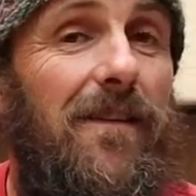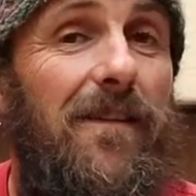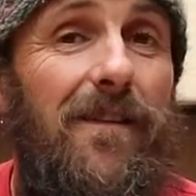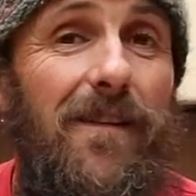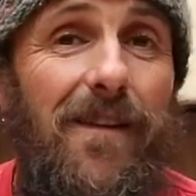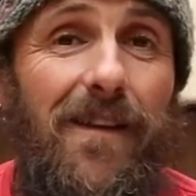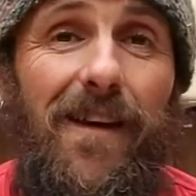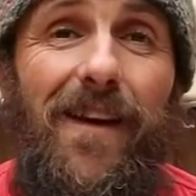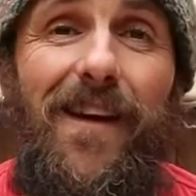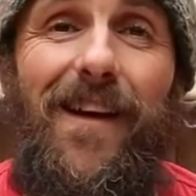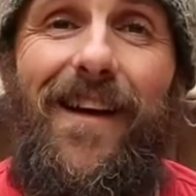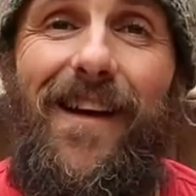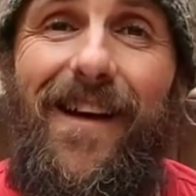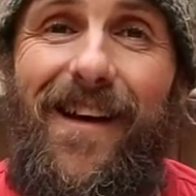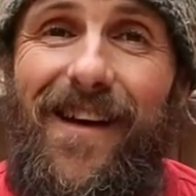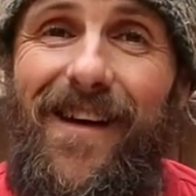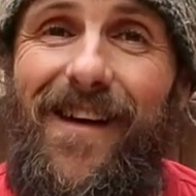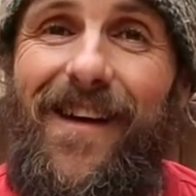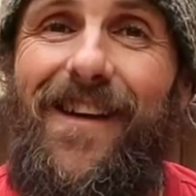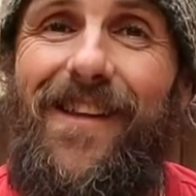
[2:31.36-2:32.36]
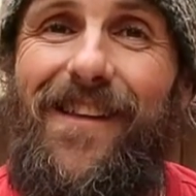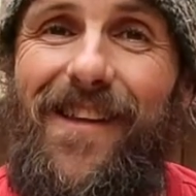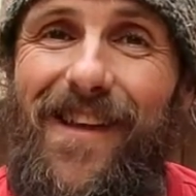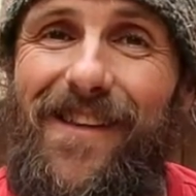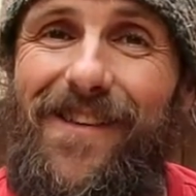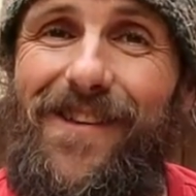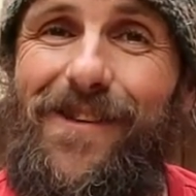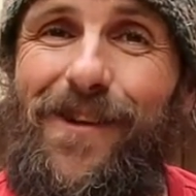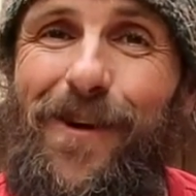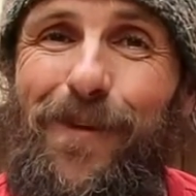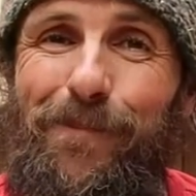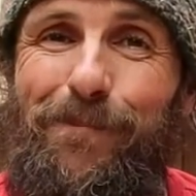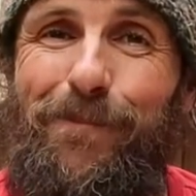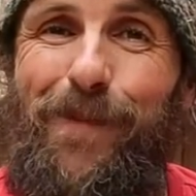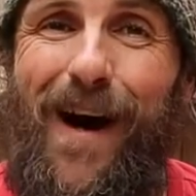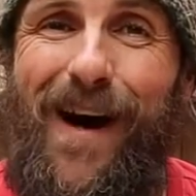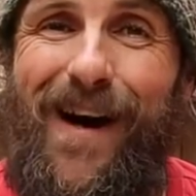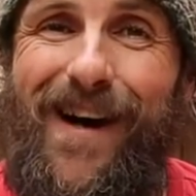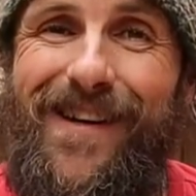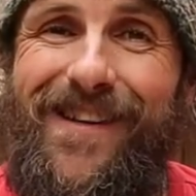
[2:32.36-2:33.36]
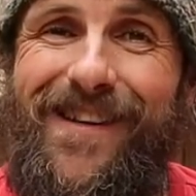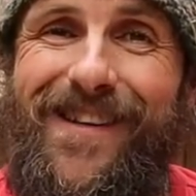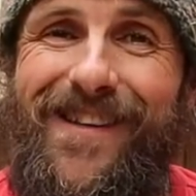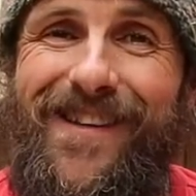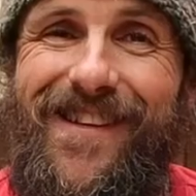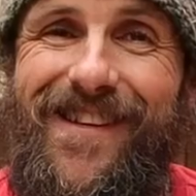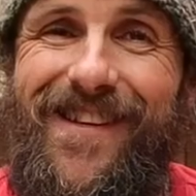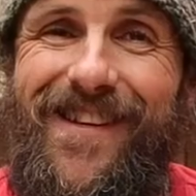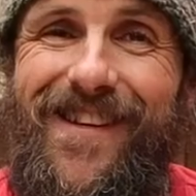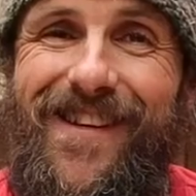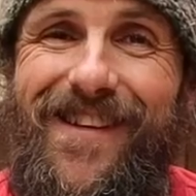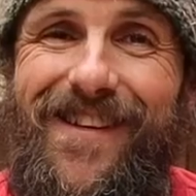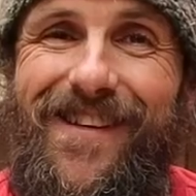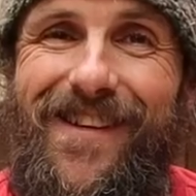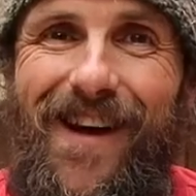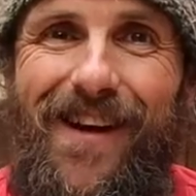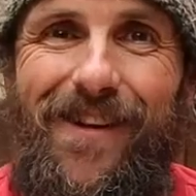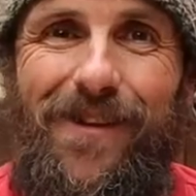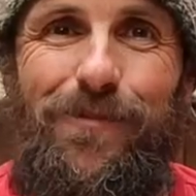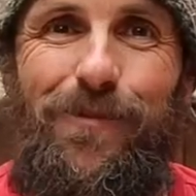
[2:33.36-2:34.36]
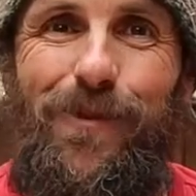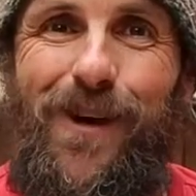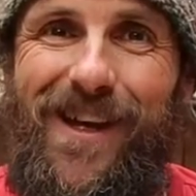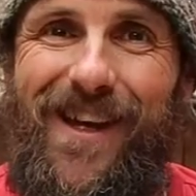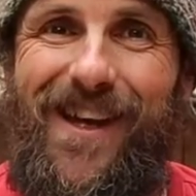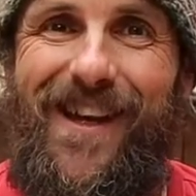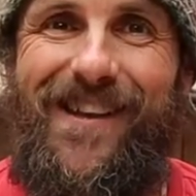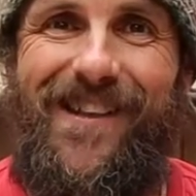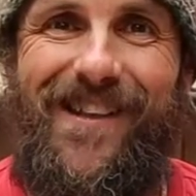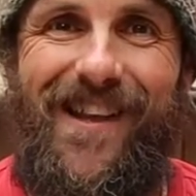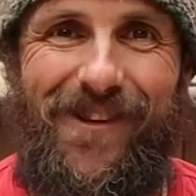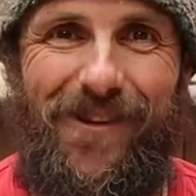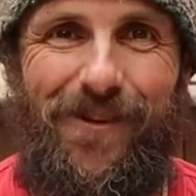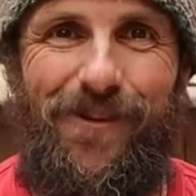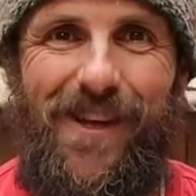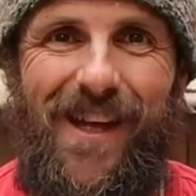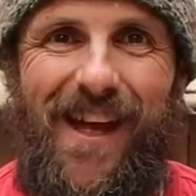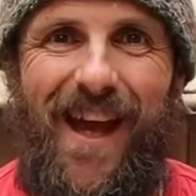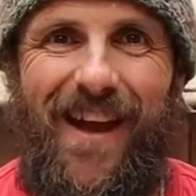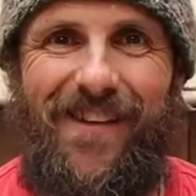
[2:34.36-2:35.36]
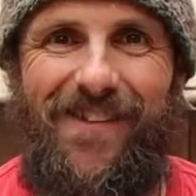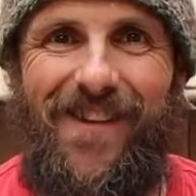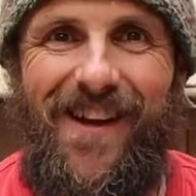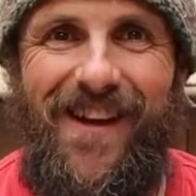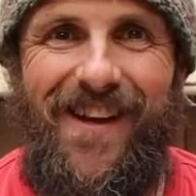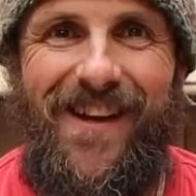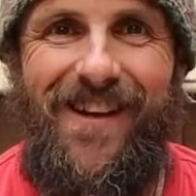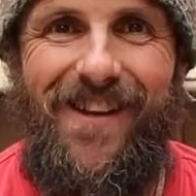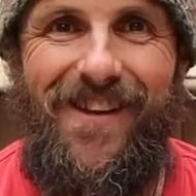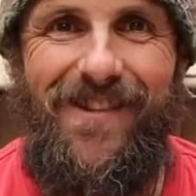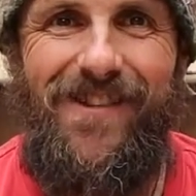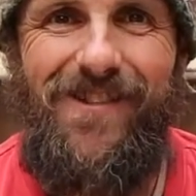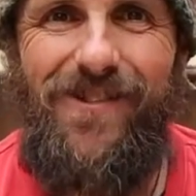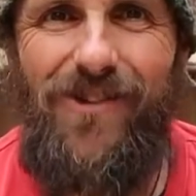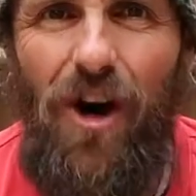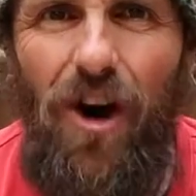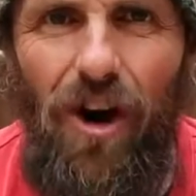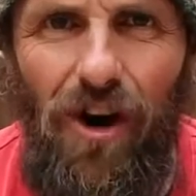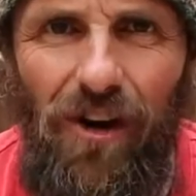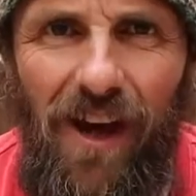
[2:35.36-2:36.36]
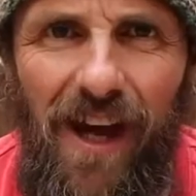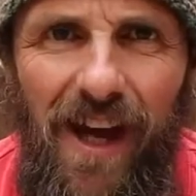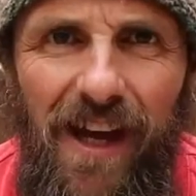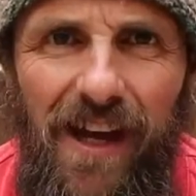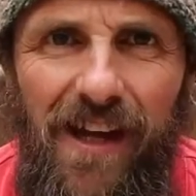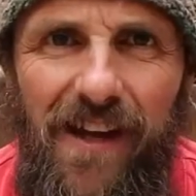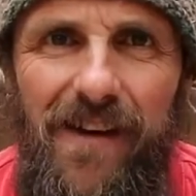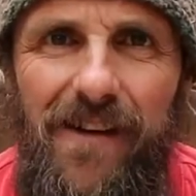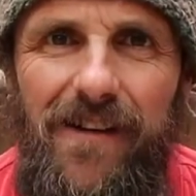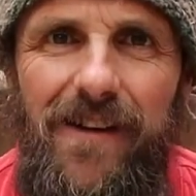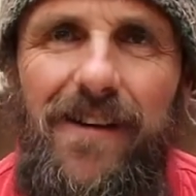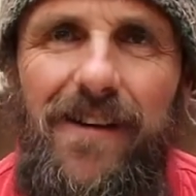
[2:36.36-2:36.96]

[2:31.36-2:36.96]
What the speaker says: Yeah, that's not bad. That's wicked. Let's do it again. Story!